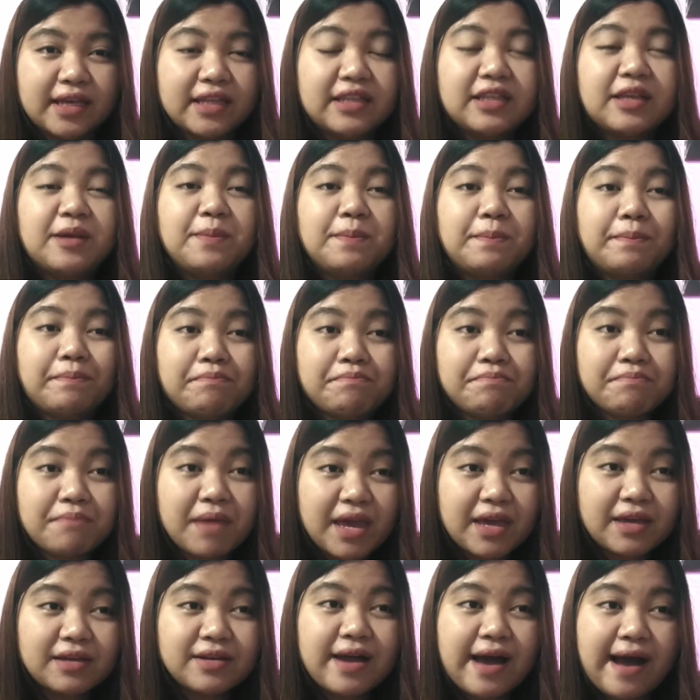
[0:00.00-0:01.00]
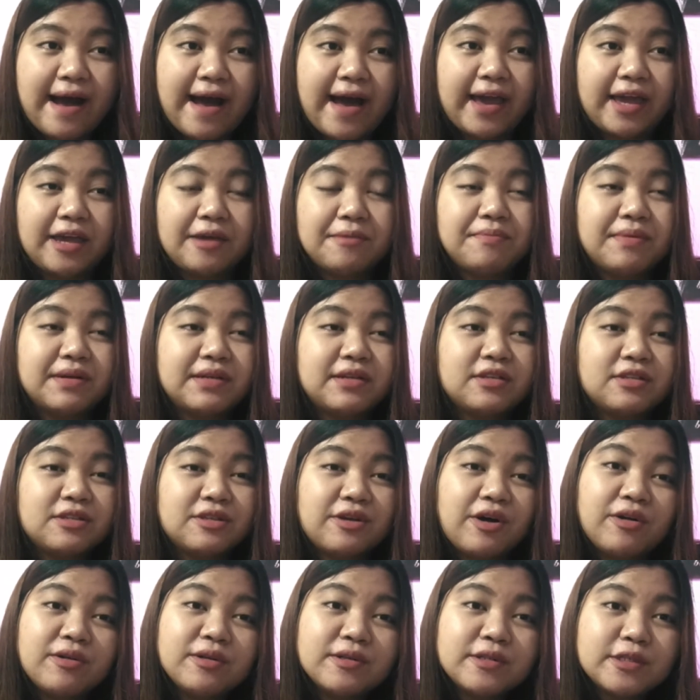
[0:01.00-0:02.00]
getting paid high, but
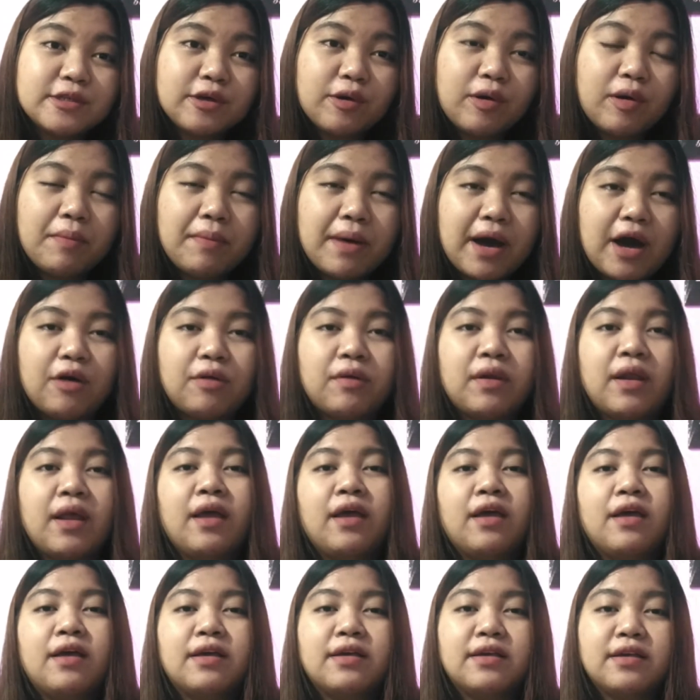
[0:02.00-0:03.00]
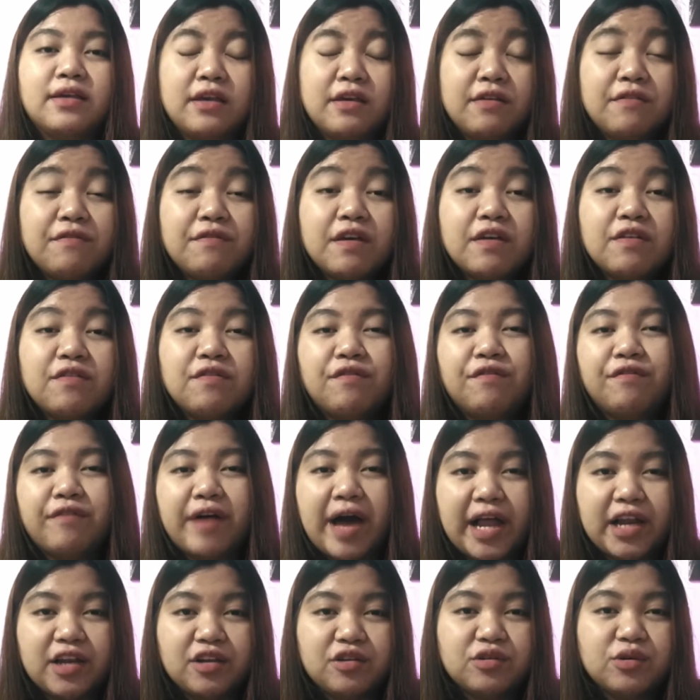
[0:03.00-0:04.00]
also about giving
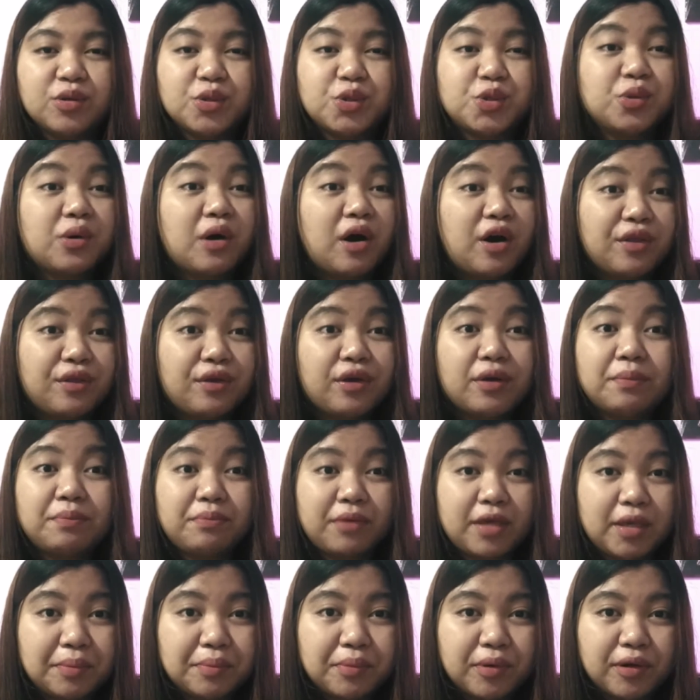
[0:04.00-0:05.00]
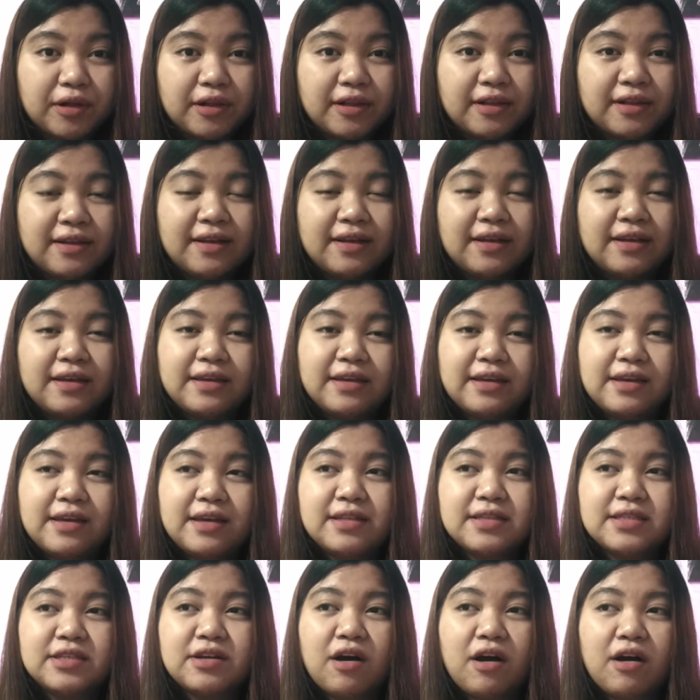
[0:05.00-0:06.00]
value to other people.
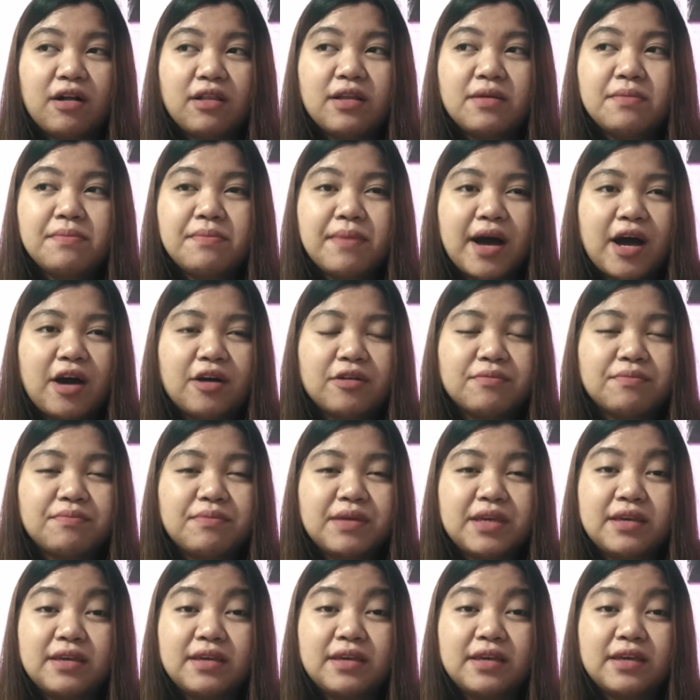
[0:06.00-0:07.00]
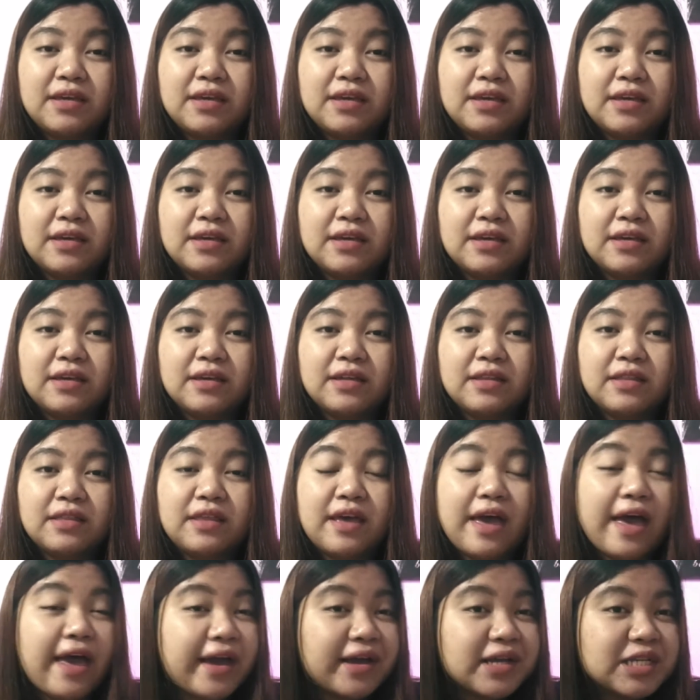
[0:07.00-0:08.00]
It's all about being
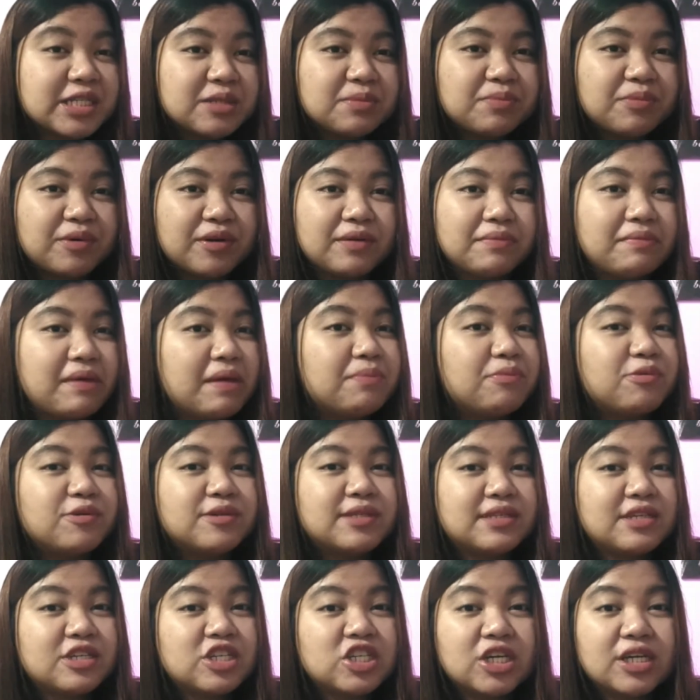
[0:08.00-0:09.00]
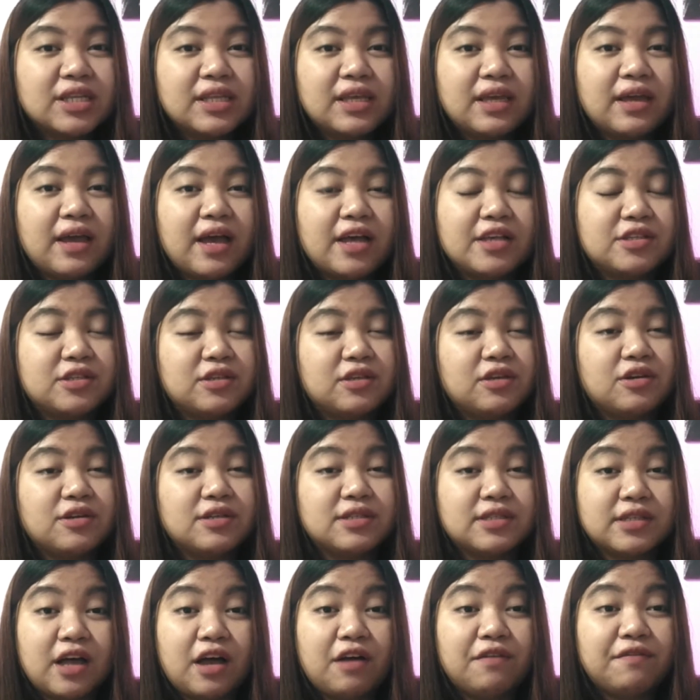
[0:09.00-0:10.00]
the expert by positioning as
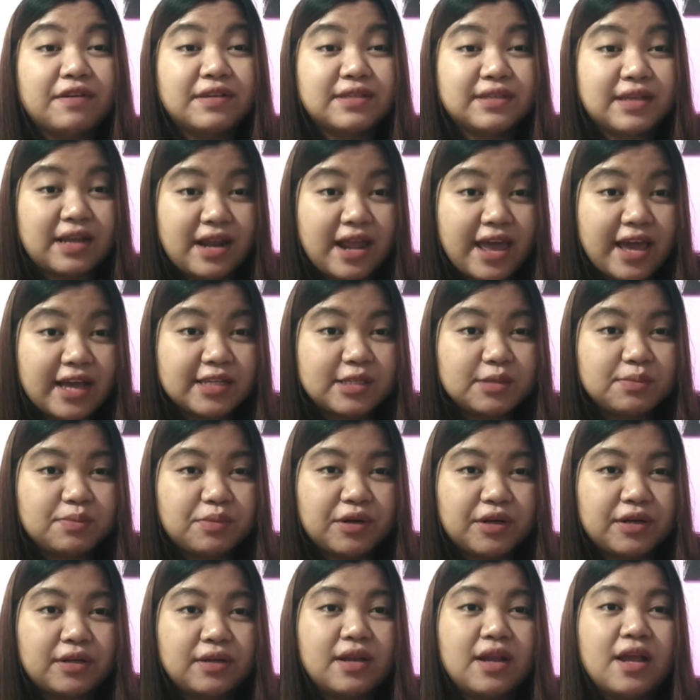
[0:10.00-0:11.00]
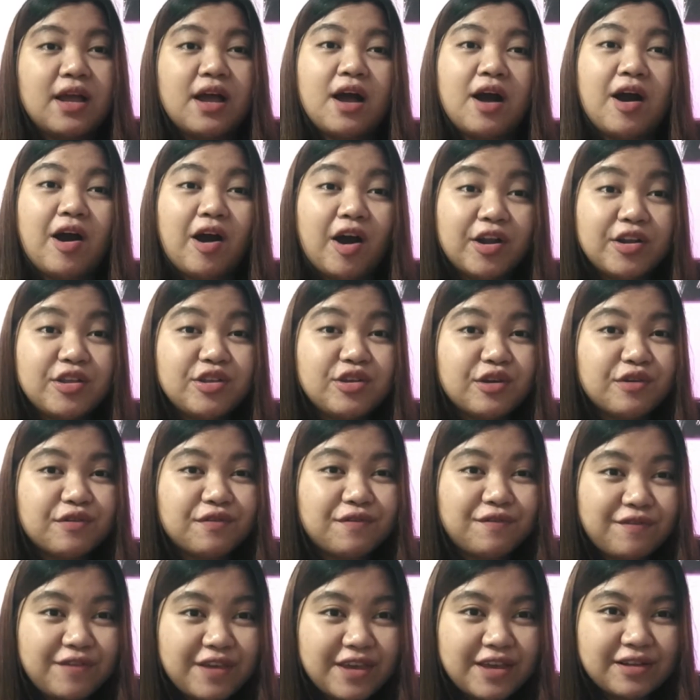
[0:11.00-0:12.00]
yourself as an expert on your
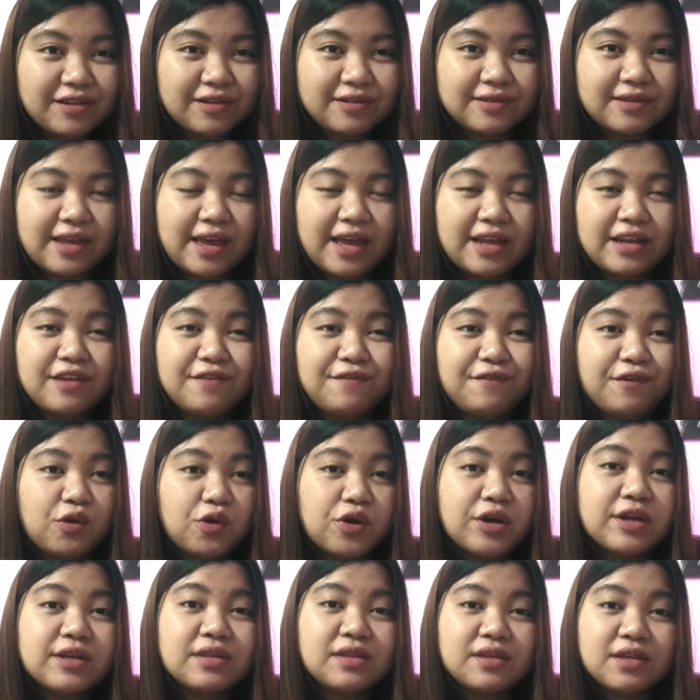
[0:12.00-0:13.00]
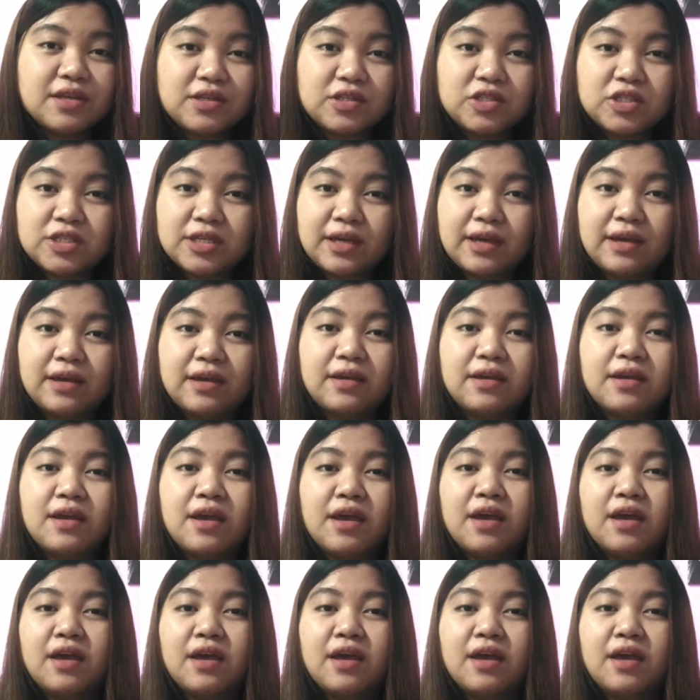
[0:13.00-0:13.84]
field. And if you're teaching,